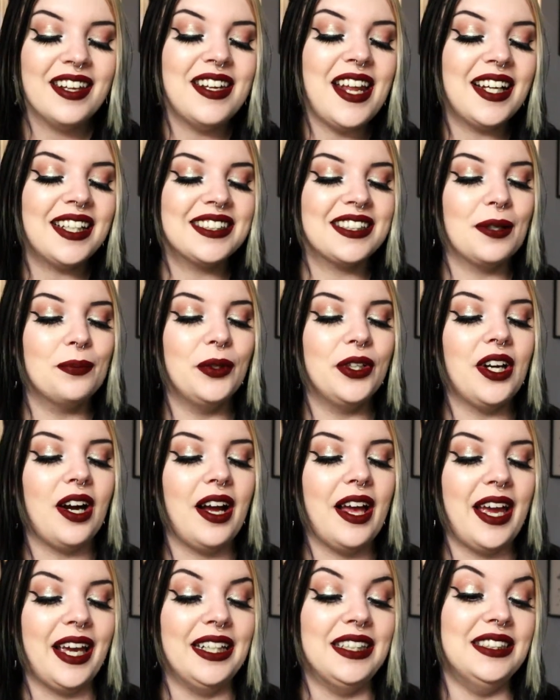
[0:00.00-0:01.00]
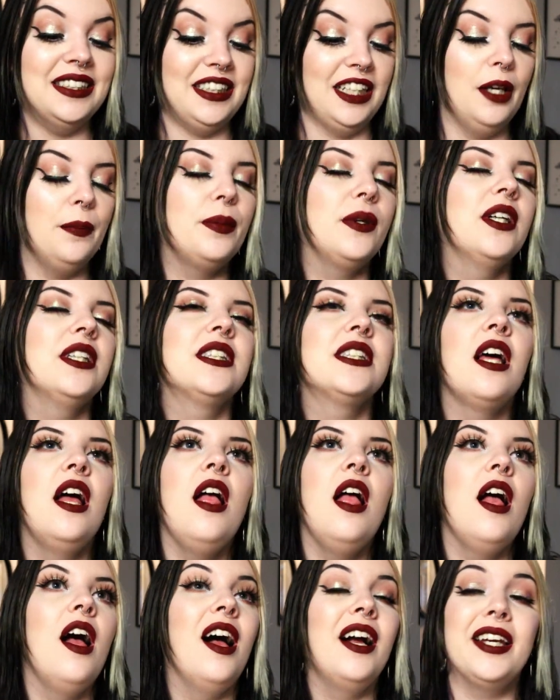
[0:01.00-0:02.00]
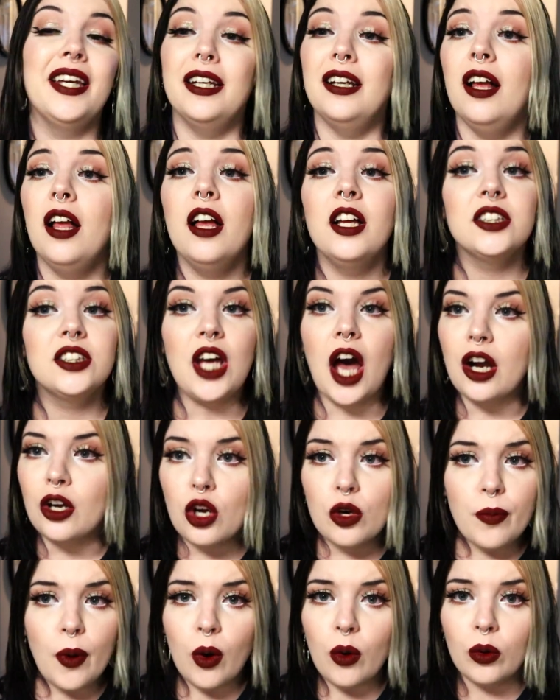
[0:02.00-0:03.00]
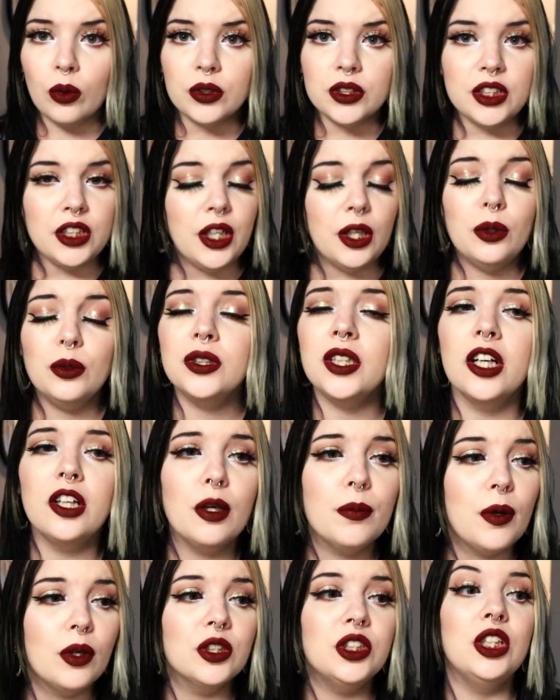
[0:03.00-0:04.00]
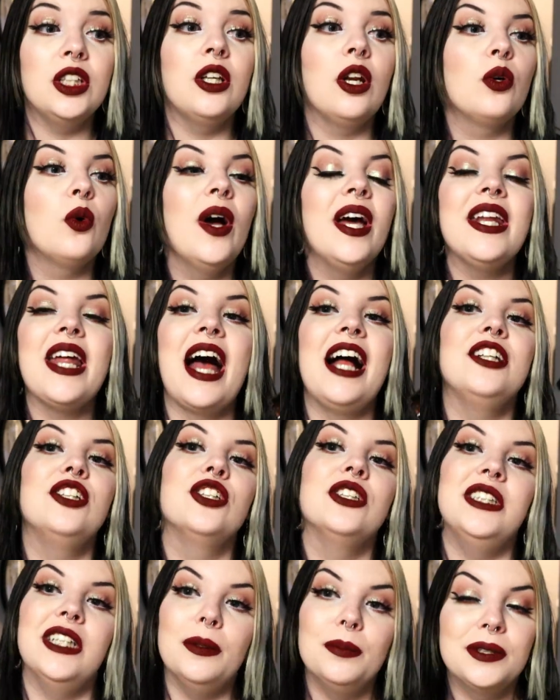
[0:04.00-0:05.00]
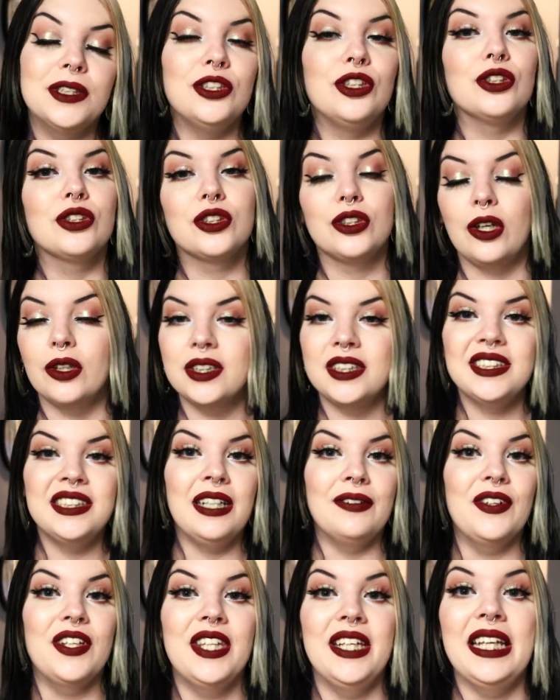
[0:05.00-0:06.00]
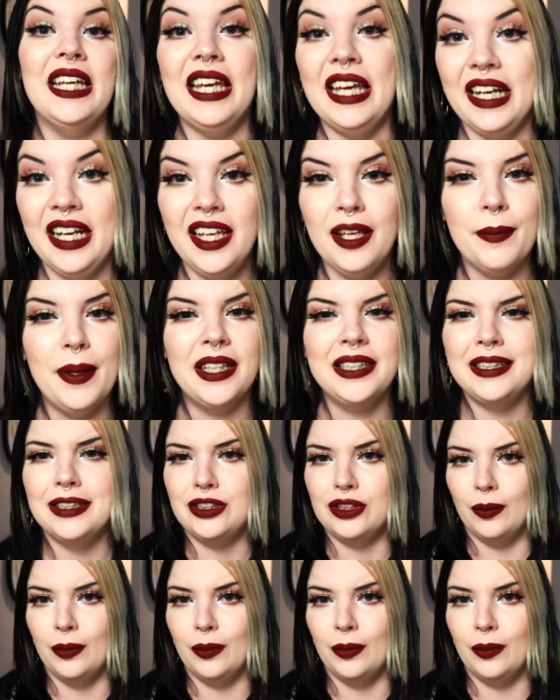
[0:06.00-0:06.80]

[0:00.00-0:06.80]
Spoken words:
Next up, we got a dip because, again, taco bowls, you know, taco bowls, you can go ahead and add your dips and your salsas and everything in it. It makes it